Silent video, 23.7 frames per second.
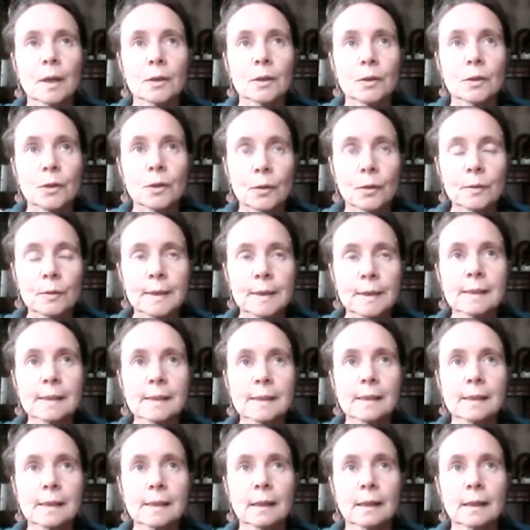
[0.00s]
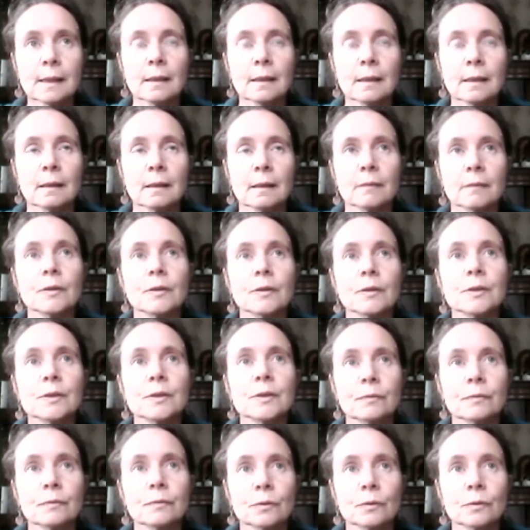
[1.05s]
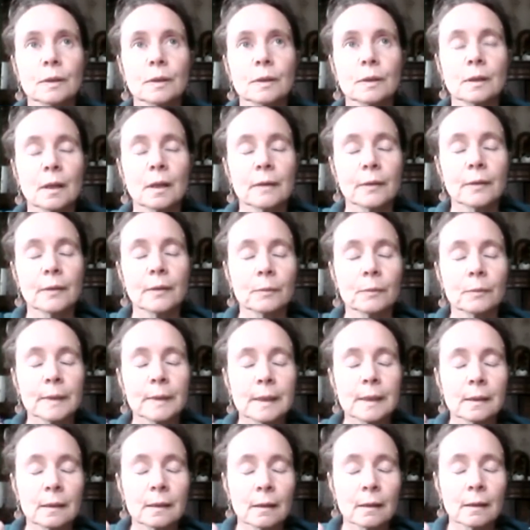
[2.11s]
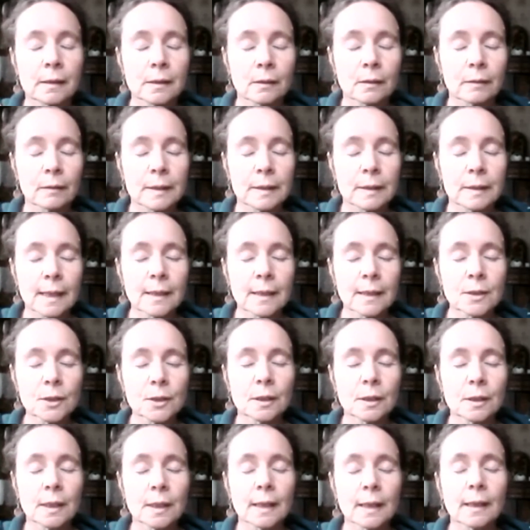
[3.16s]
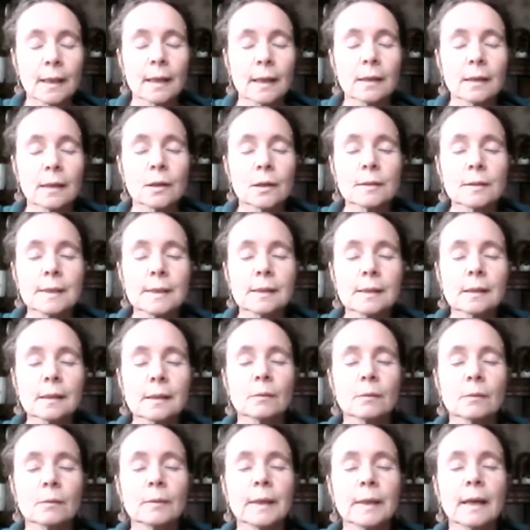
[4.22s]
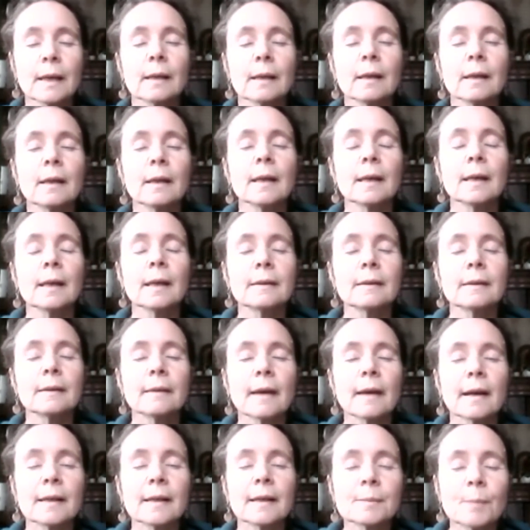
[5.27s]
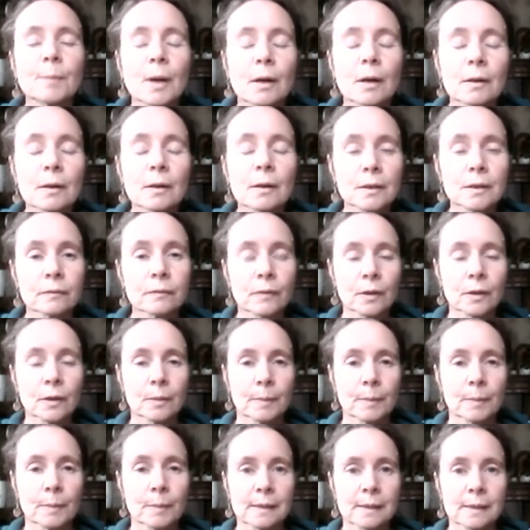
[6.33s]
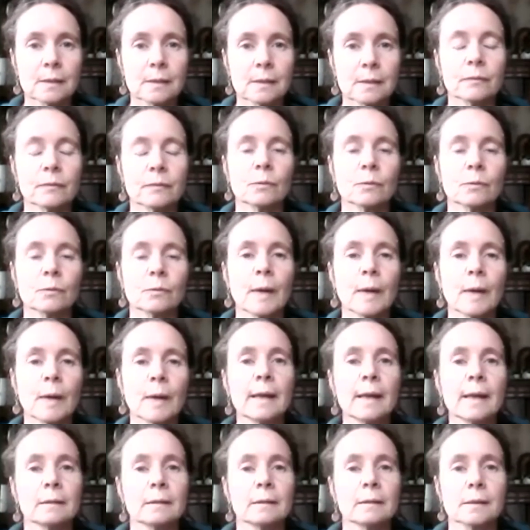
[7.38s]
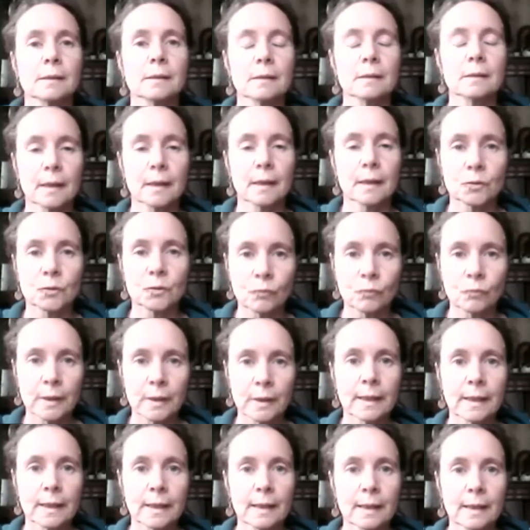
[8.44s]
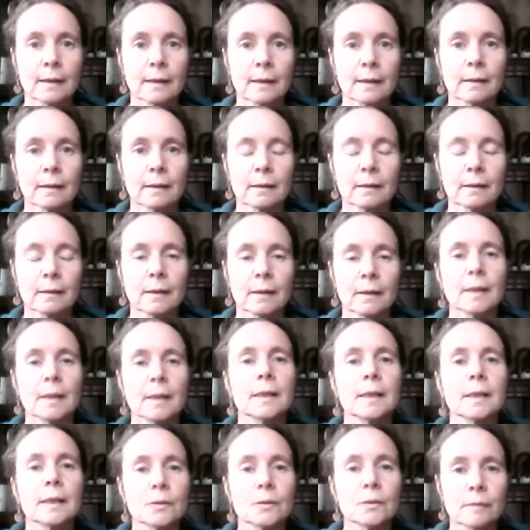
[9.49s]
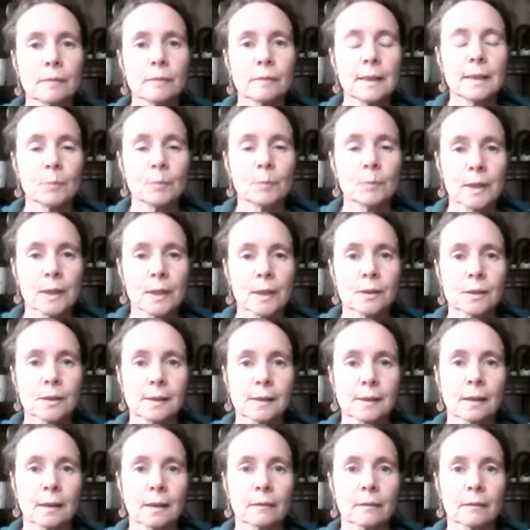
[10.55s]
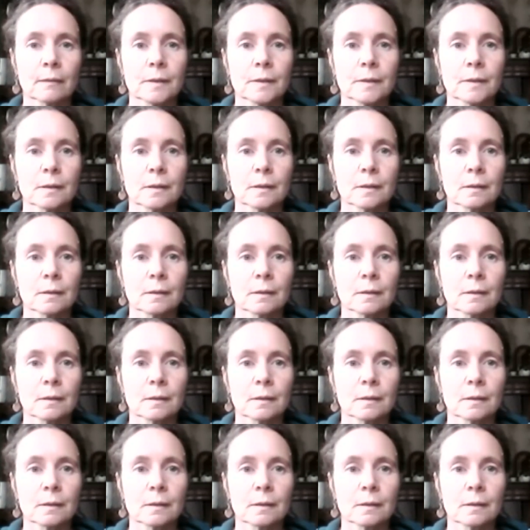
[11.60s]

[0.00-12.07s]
noticing, first of all, that we can guide our attention, and then noticing that is part of our capacity for awareness, that is right here, is a really precious gift.